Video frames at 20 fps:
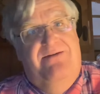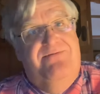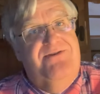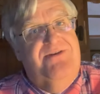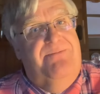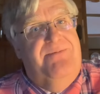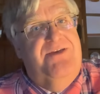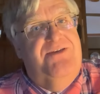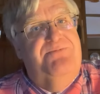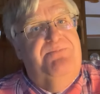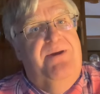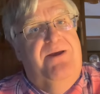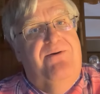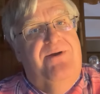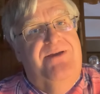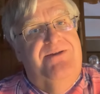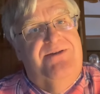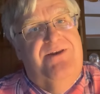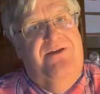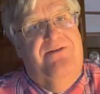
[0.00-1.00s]
some
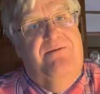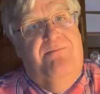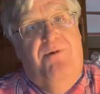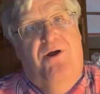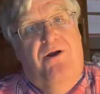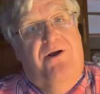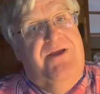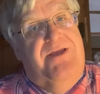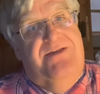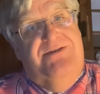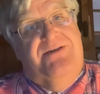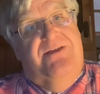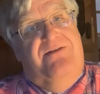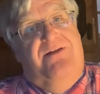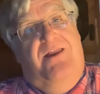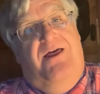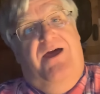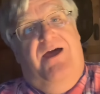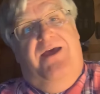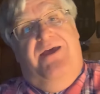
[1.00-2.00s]
experience in other markets and the
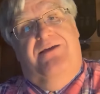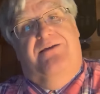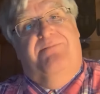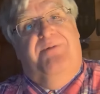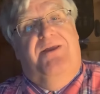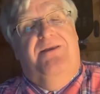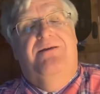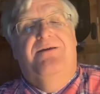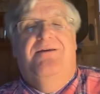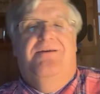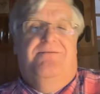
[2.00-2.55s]
like, but